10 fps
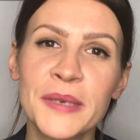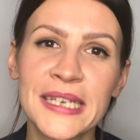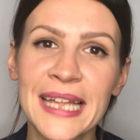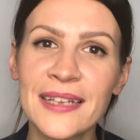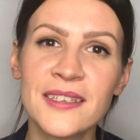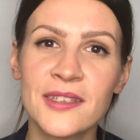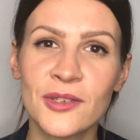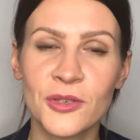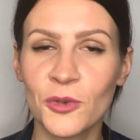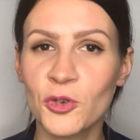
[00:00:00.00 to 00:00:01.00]
connected to
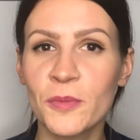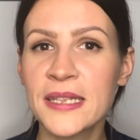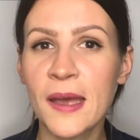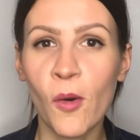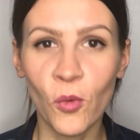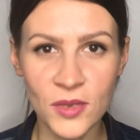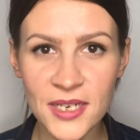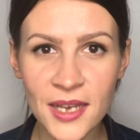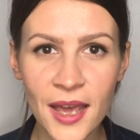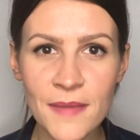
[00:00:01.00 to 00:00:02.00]
social media all the
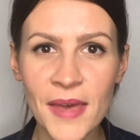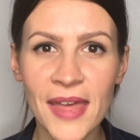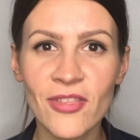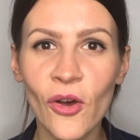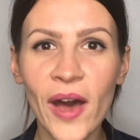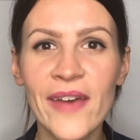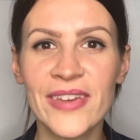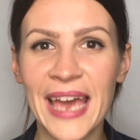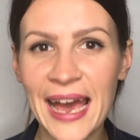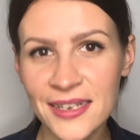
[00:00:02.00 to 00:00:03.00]
time and not
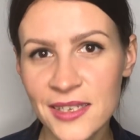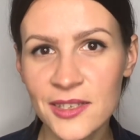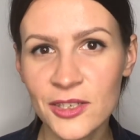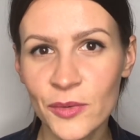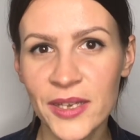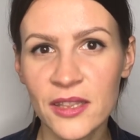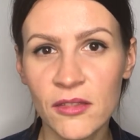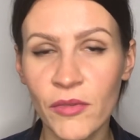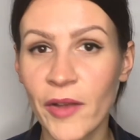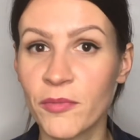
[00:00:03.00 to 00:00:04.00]
having access to it
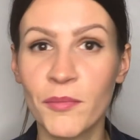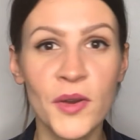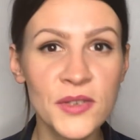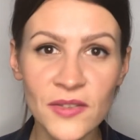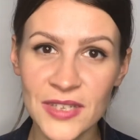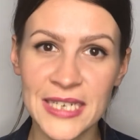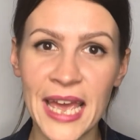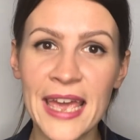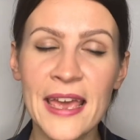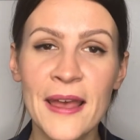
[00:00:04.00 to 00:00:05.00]
throughout most of the
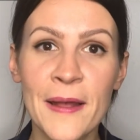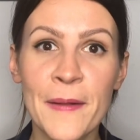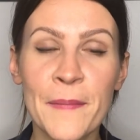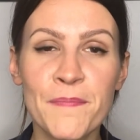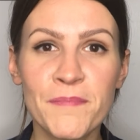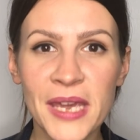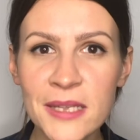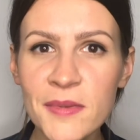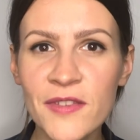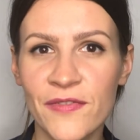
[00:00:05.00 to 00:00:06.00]
day made
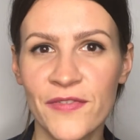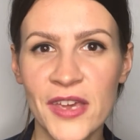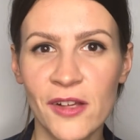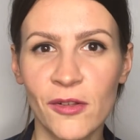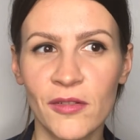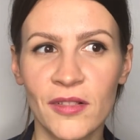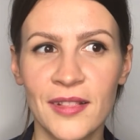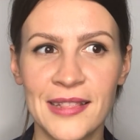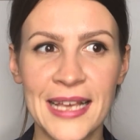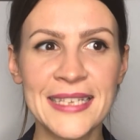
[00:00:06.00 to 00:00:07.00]
me feel
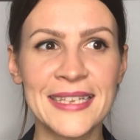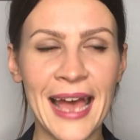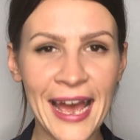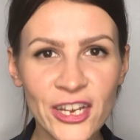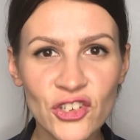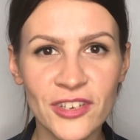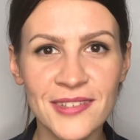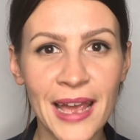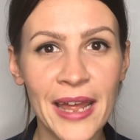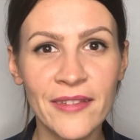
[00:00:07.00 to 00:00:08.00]
less anxious
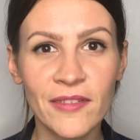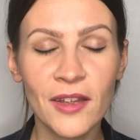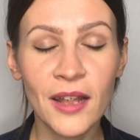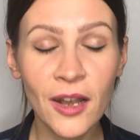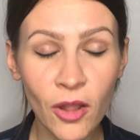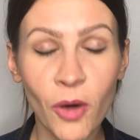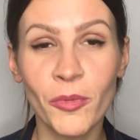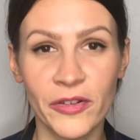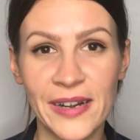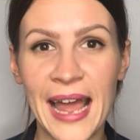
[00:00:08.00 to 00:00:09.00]
and a lot
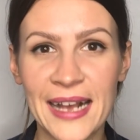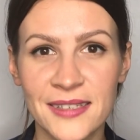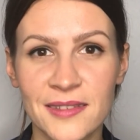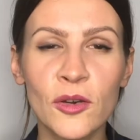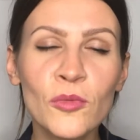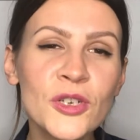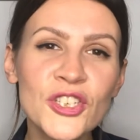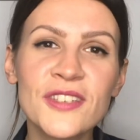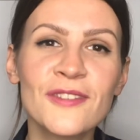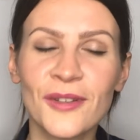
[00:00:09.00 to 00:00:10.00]
more relaxed which
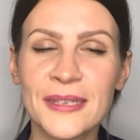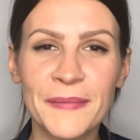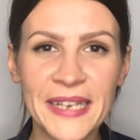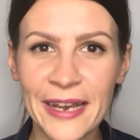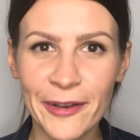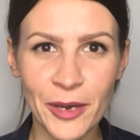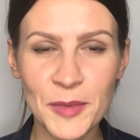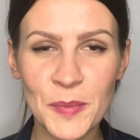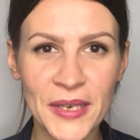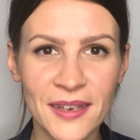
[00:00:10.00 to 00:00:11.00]
is not something uncommon
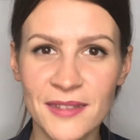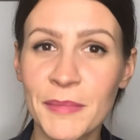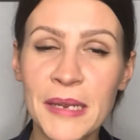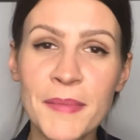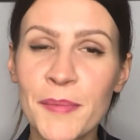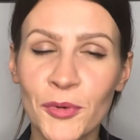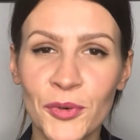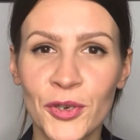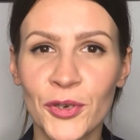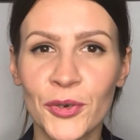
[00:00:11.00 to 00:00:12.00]
because many people
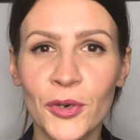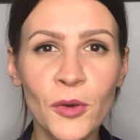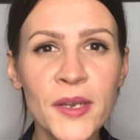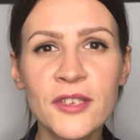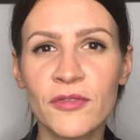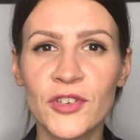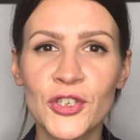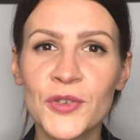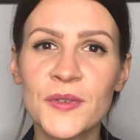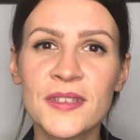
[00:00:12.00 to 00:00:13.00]
who quit or
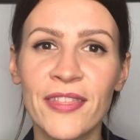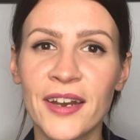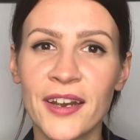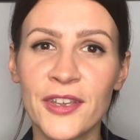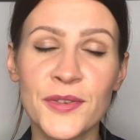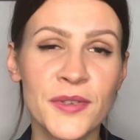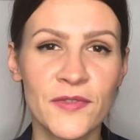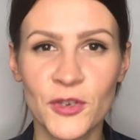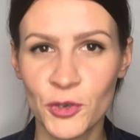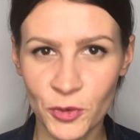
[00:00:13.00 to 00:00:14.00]
reduce their use of
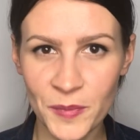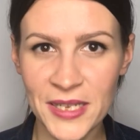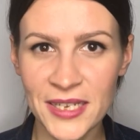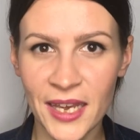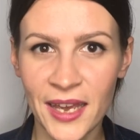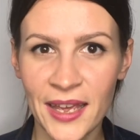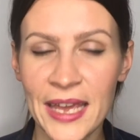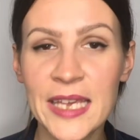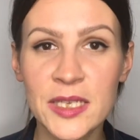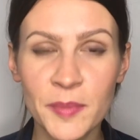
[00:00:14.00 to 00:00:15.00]
social media
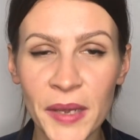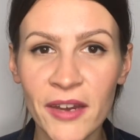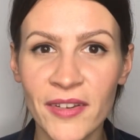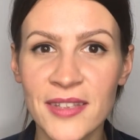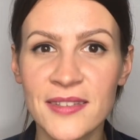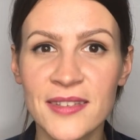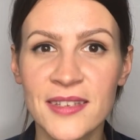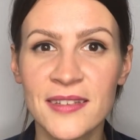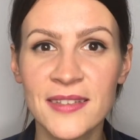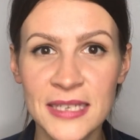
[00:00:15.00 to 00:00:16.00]
experience
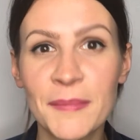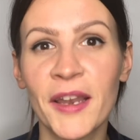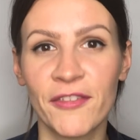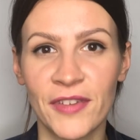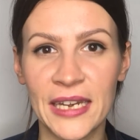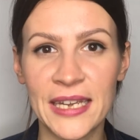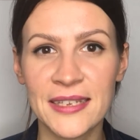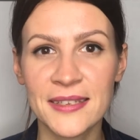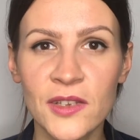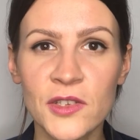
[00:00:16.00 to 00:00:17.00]
similar
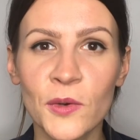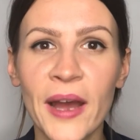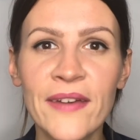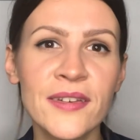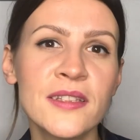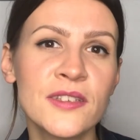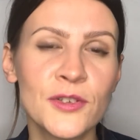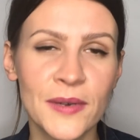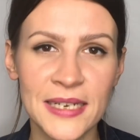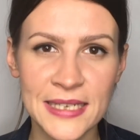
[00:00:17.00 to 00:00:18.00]
feelings. So having this new
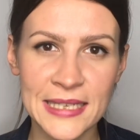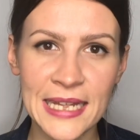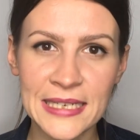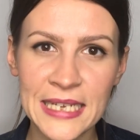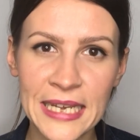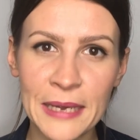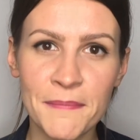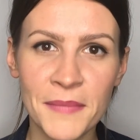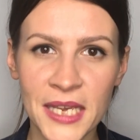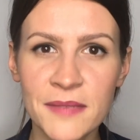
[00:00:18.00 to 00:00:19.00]
understanding
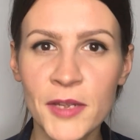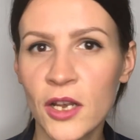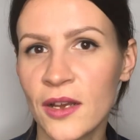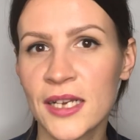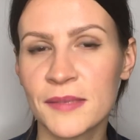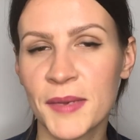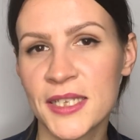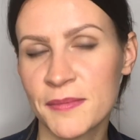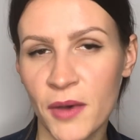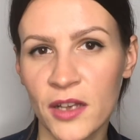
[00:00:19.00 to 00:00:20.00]
makes me look at my
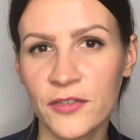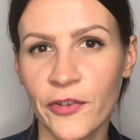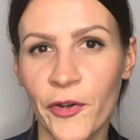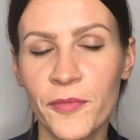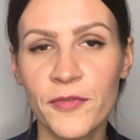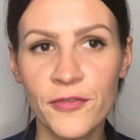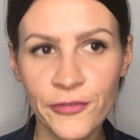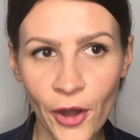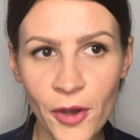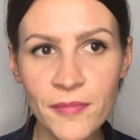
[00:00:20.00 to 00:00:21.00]
smartphone
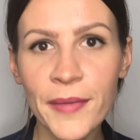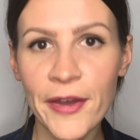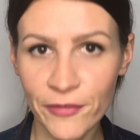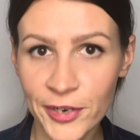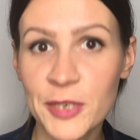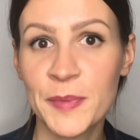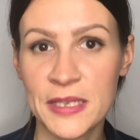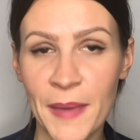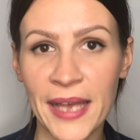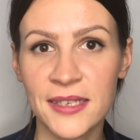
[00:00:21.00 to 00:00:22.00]
from a fresh
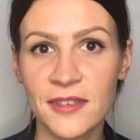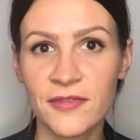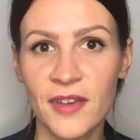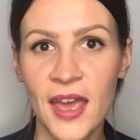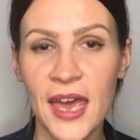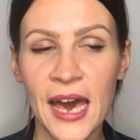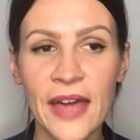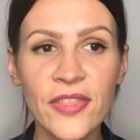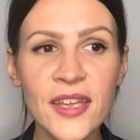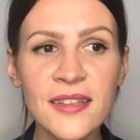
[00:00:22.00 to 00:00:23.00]
perspective. I
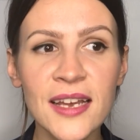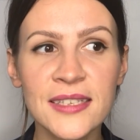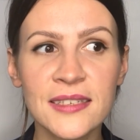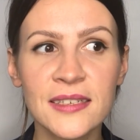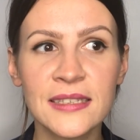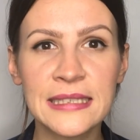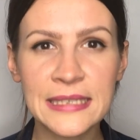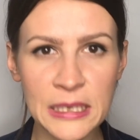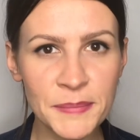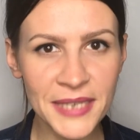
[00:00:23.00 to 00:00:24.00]
think that
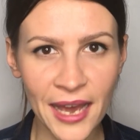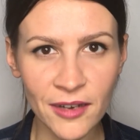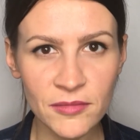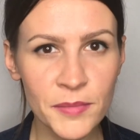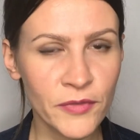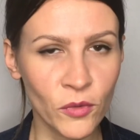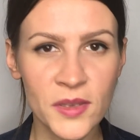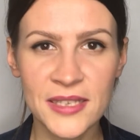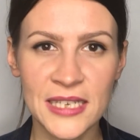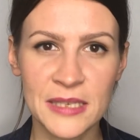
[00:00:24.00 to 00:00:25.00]
deep down, before
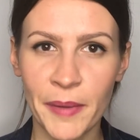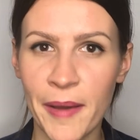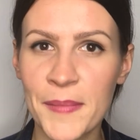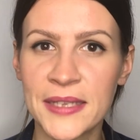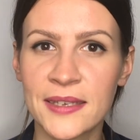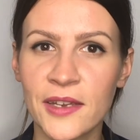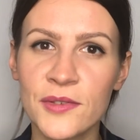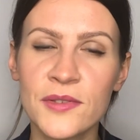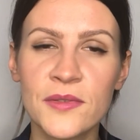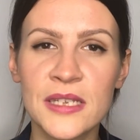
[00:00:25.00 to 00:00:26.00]
this experiment, I
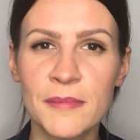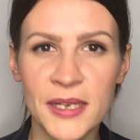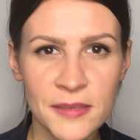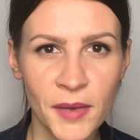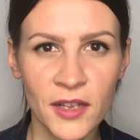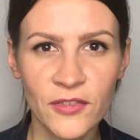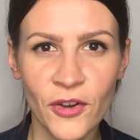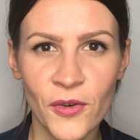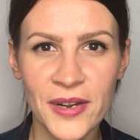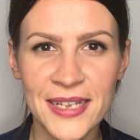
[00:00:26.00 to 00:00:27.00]
used to see my
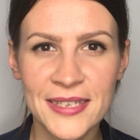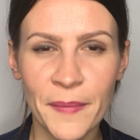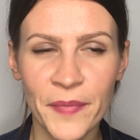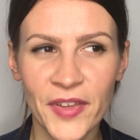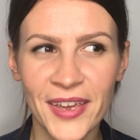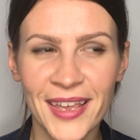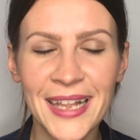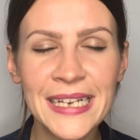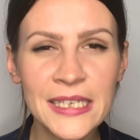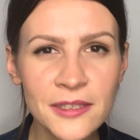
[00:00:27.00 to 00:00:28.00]
smartphone as something a
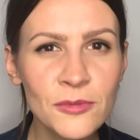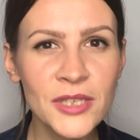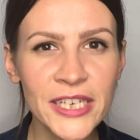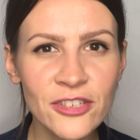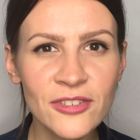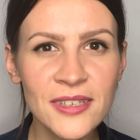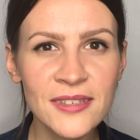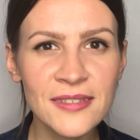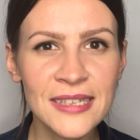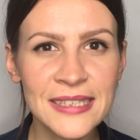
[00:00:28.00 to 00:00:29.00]
little
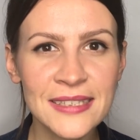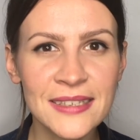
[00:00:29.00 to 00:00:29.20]
dangerous that